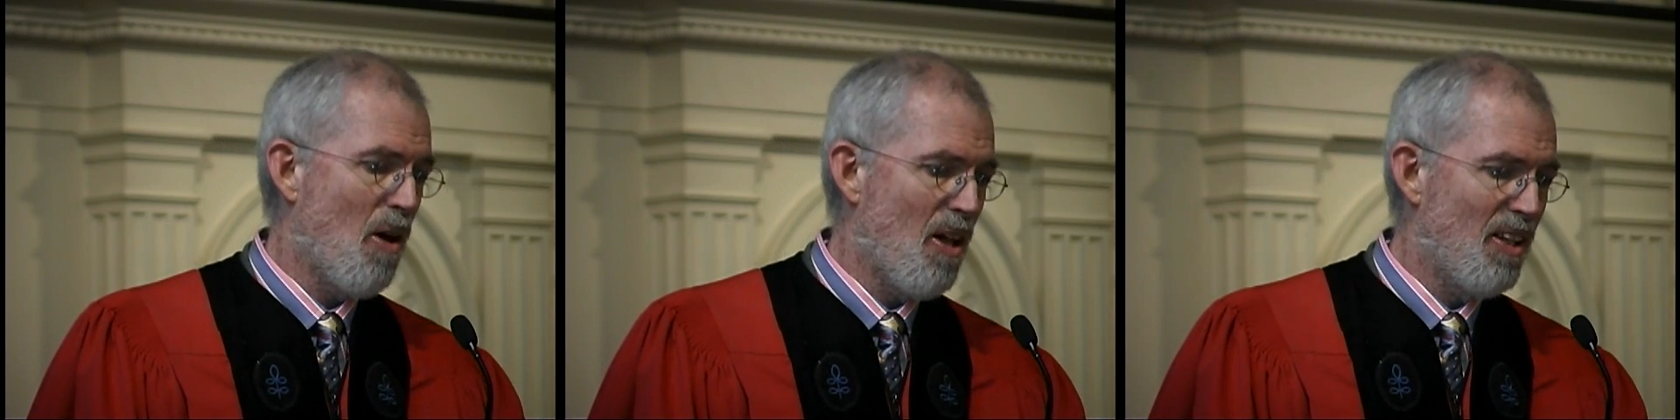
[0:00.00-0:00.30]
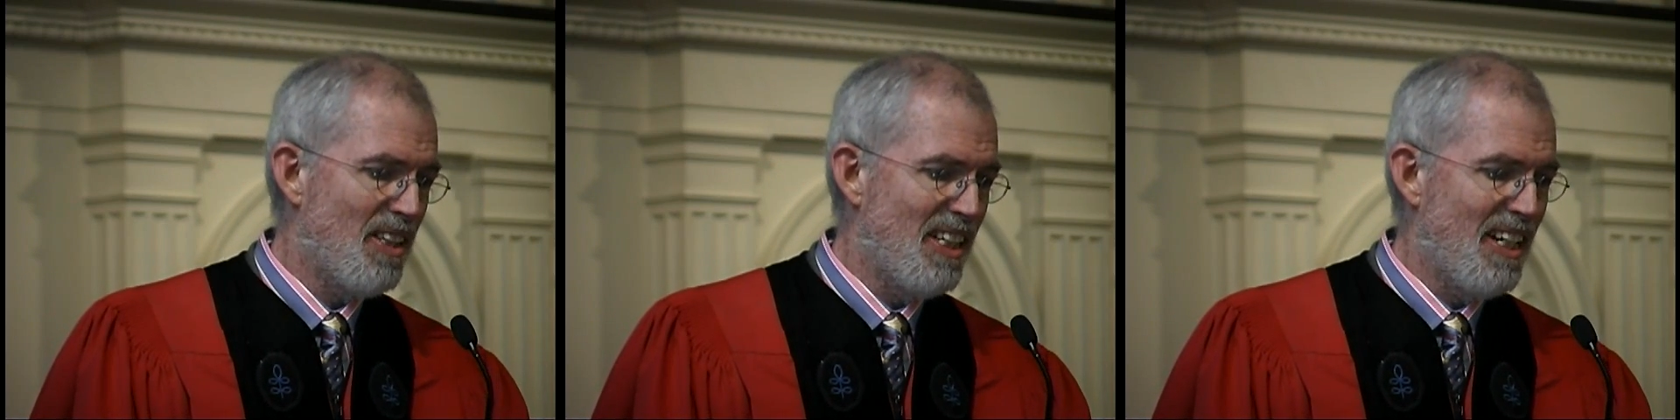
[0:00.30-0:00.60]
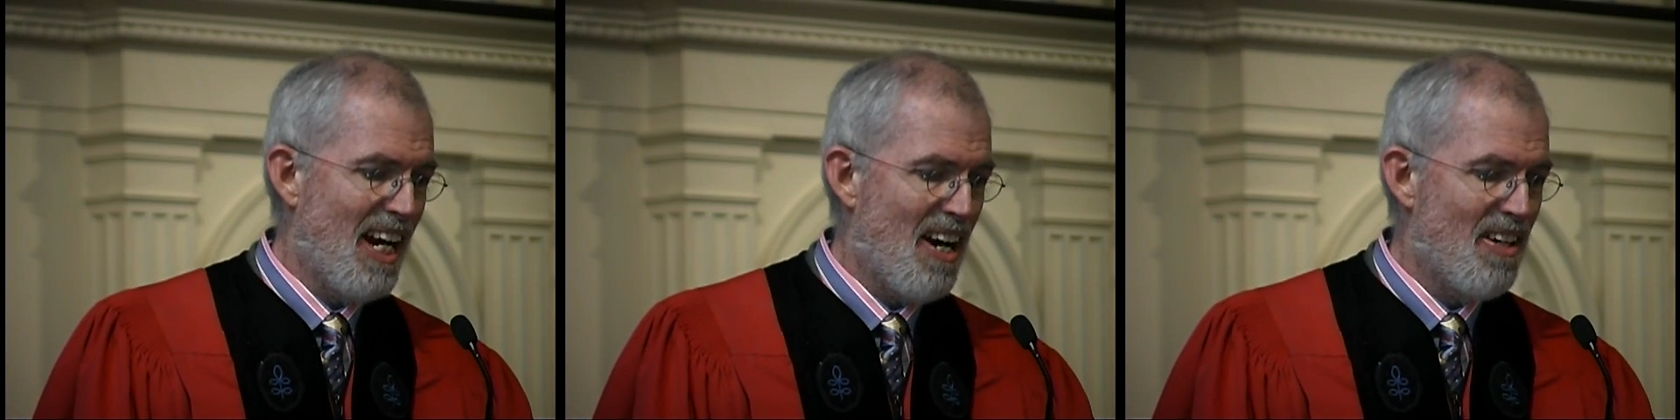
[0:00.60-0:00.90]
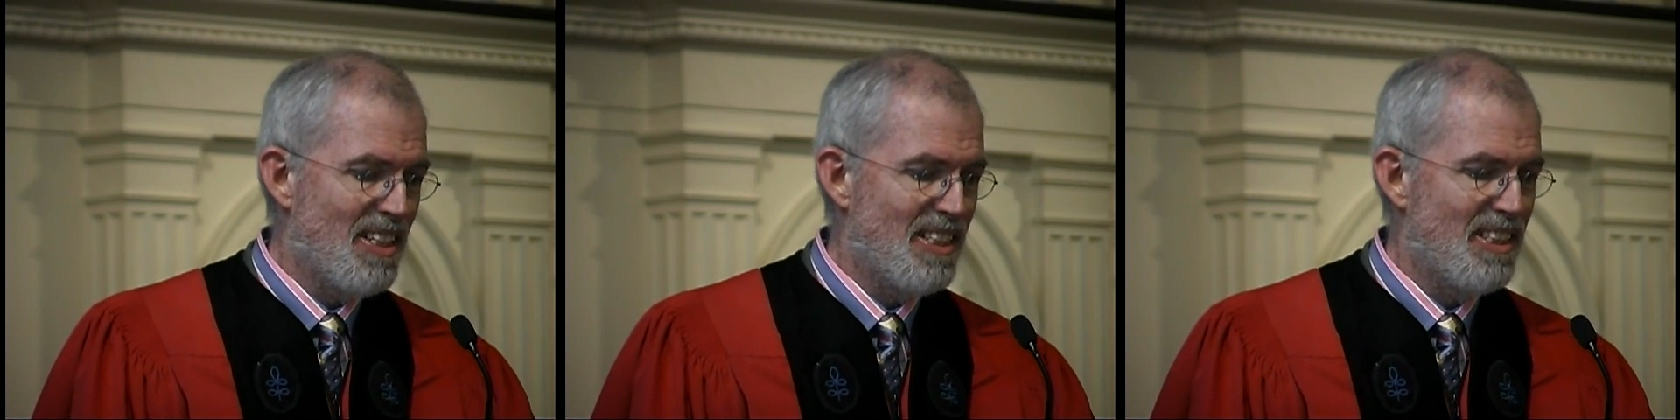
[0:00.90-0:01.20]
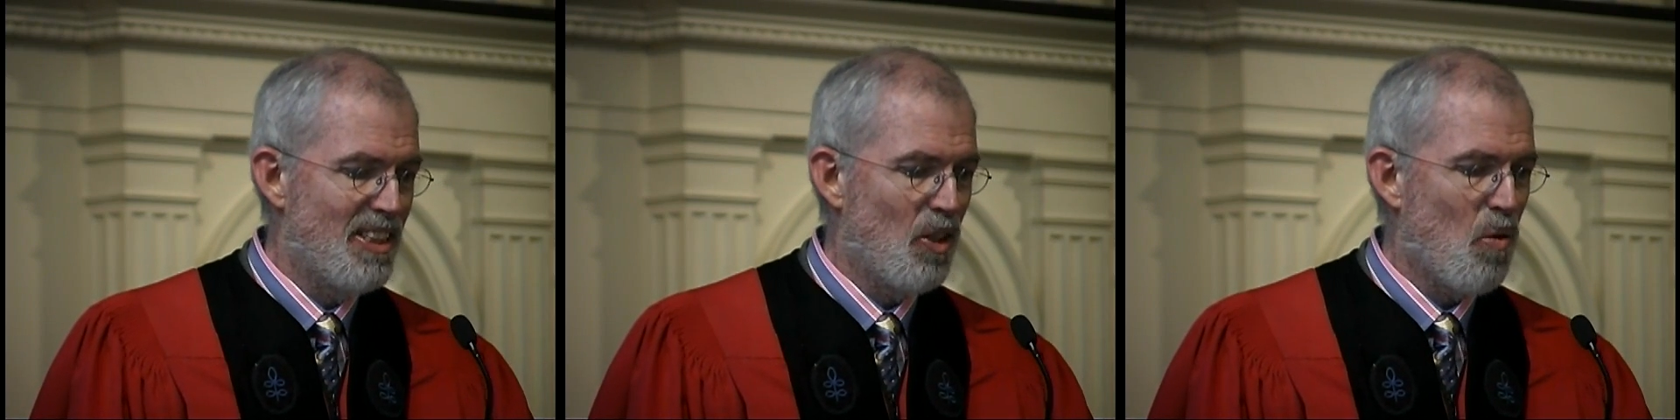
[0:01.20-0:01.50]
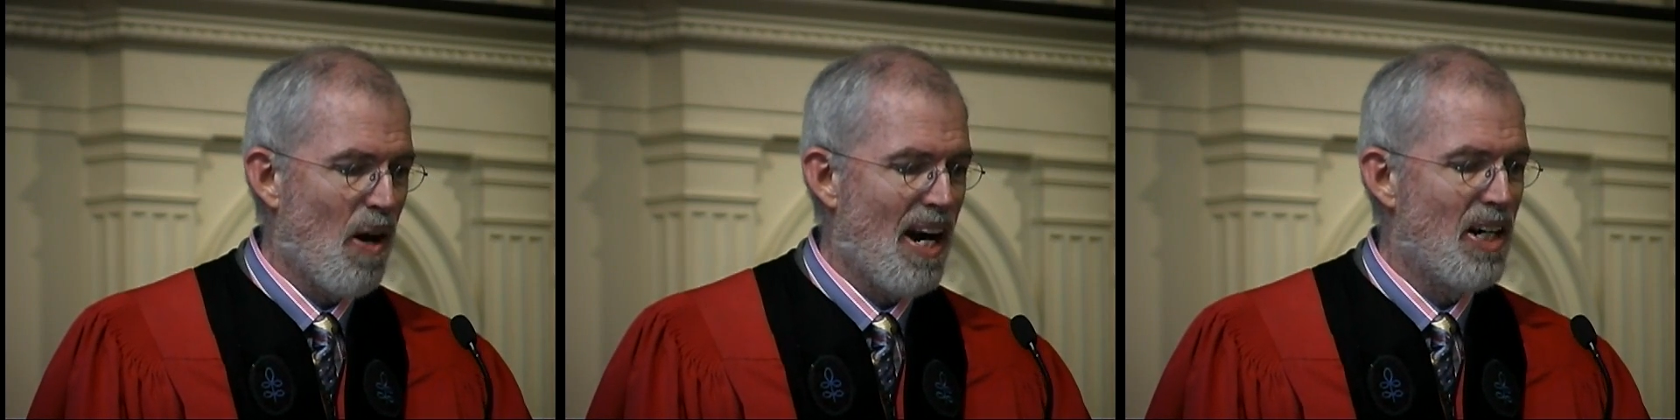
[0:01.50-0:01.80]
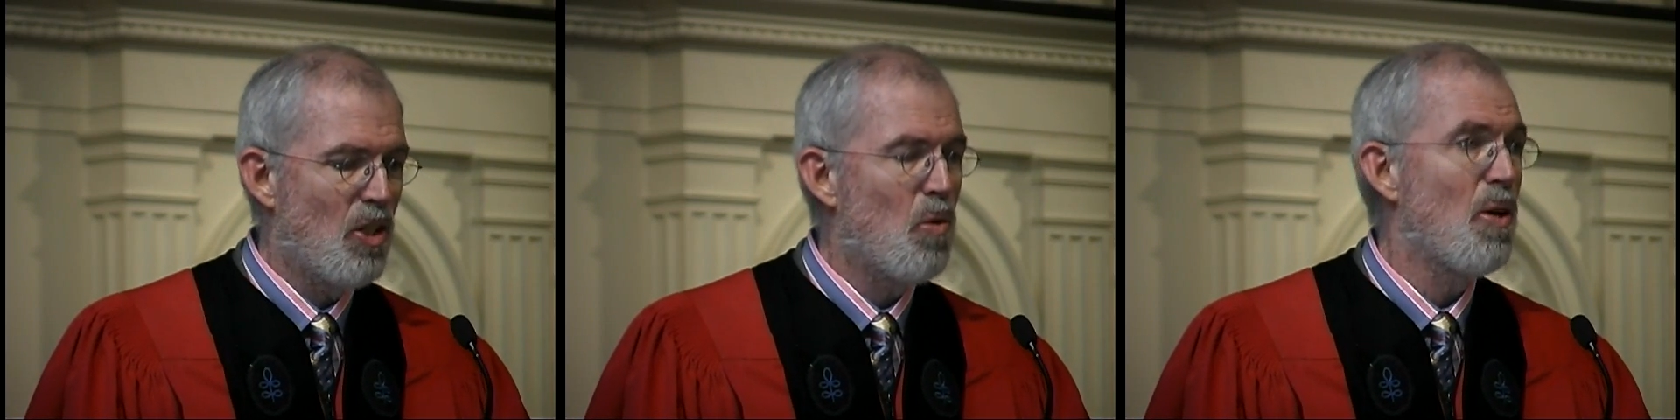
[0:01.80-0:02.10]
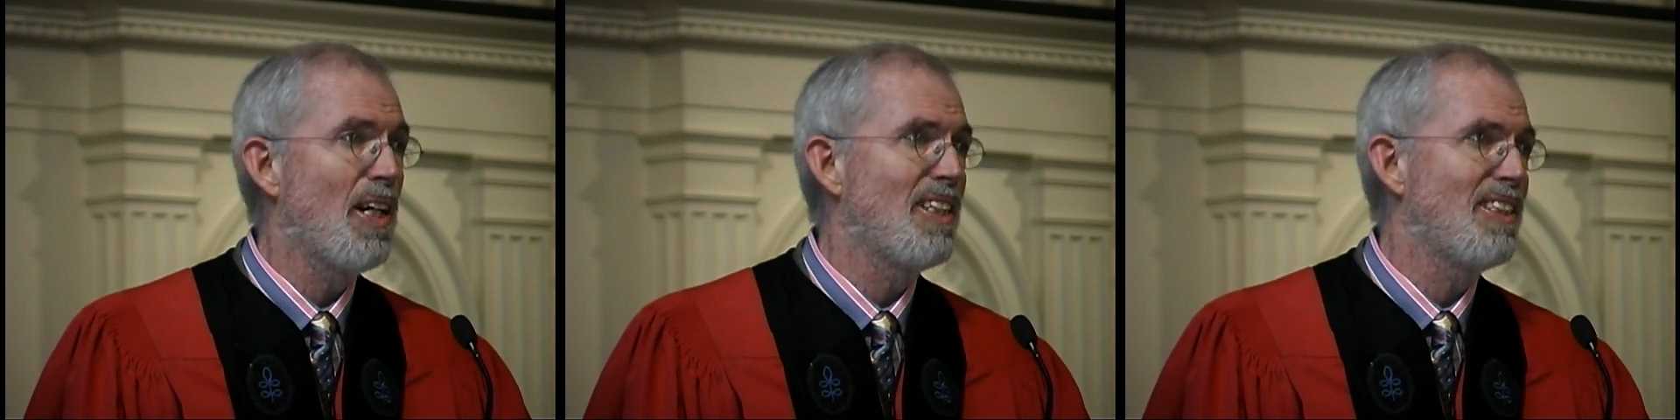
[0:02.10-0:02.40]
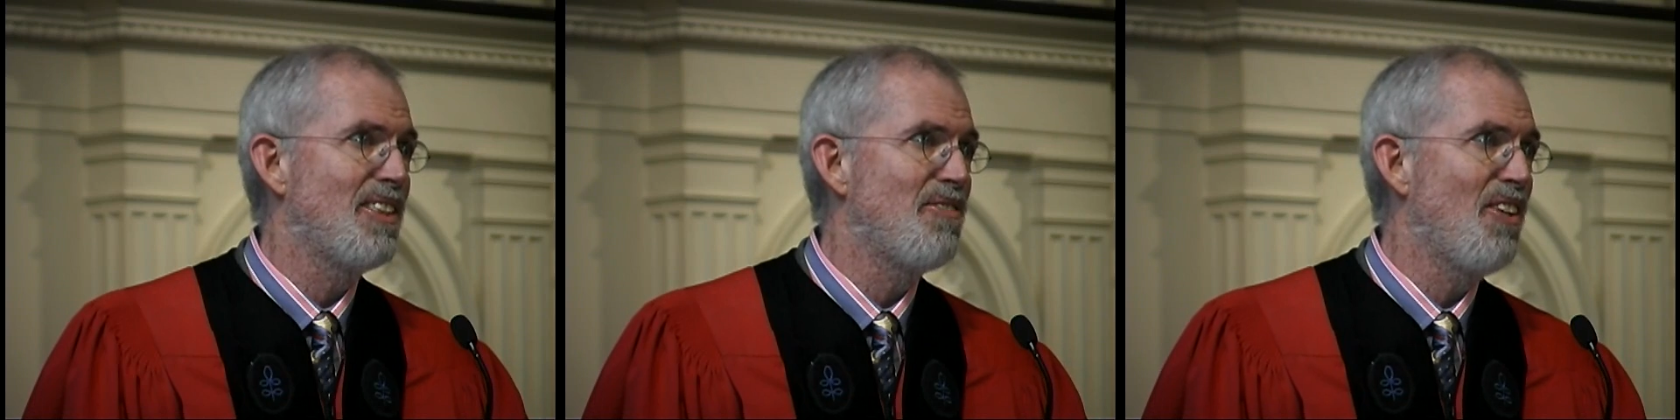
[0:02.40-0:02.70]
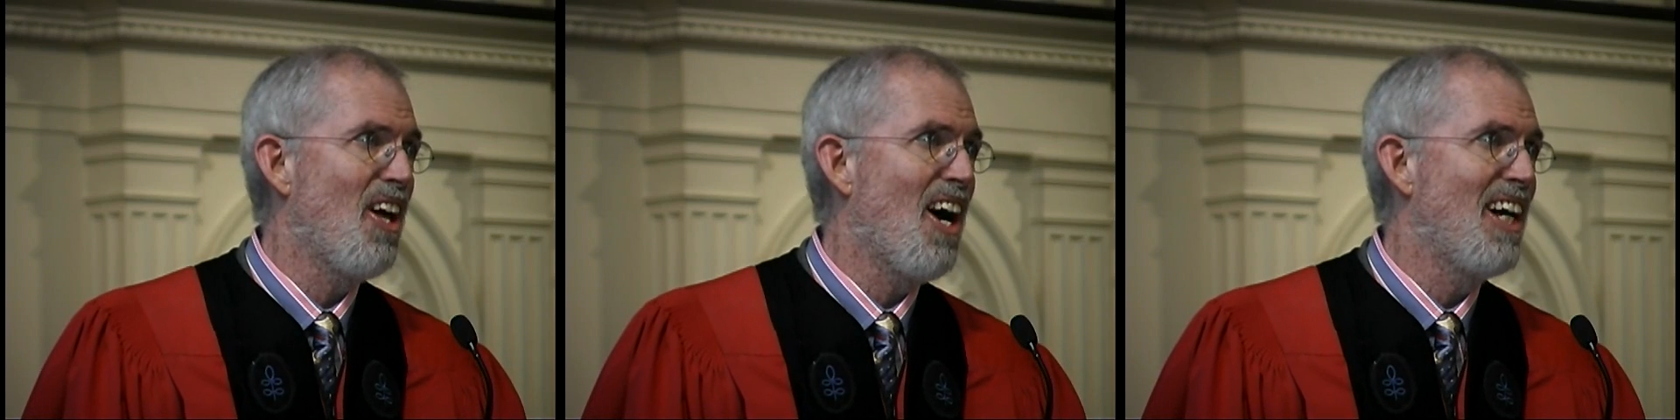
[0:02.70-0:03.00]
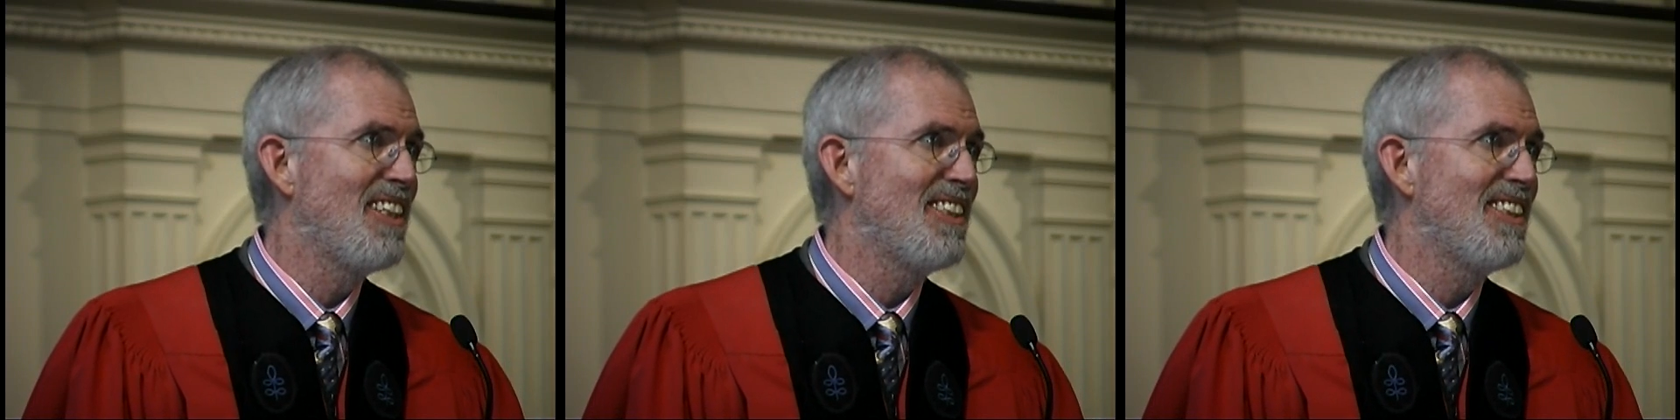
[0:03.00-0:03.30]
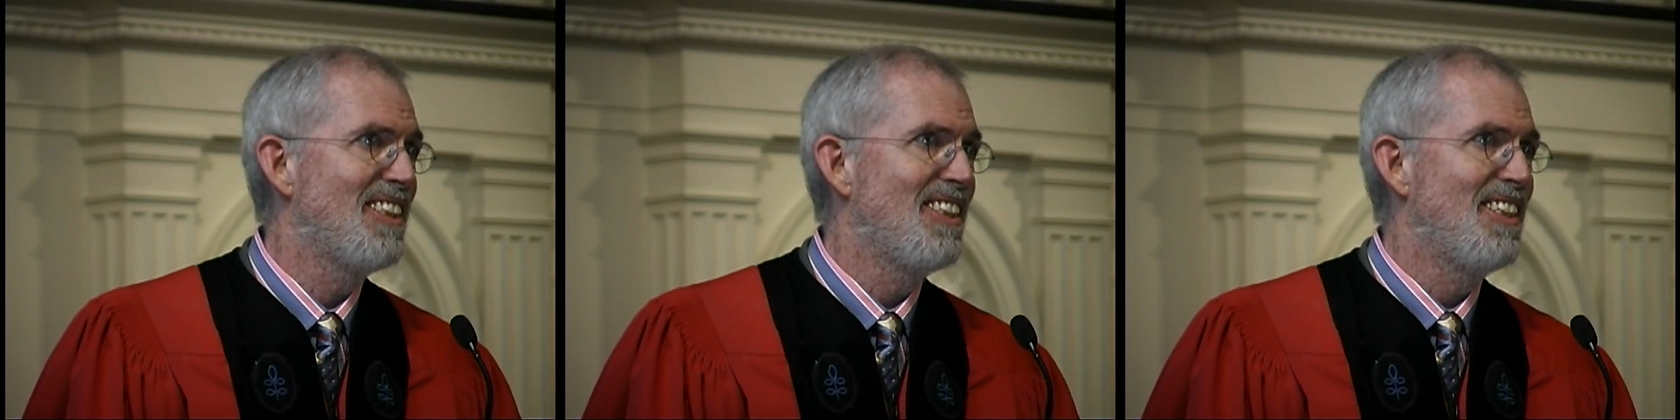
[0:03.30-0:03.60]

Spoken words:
all the inherited and acquired quirks and flaws